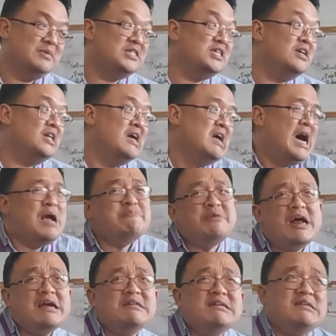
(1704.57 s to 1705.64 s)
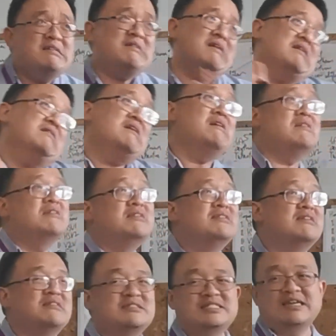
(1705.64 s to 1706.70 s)
Imagine, I'm pregnant.
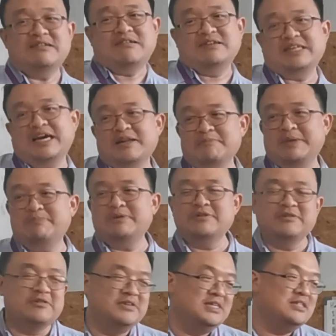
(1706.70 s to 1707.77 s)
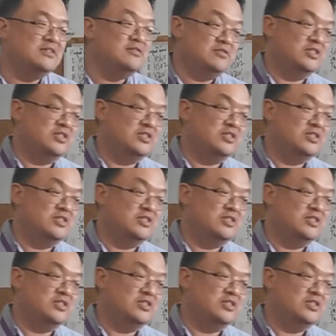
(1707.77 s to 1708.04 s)
No, send all the other people to go in and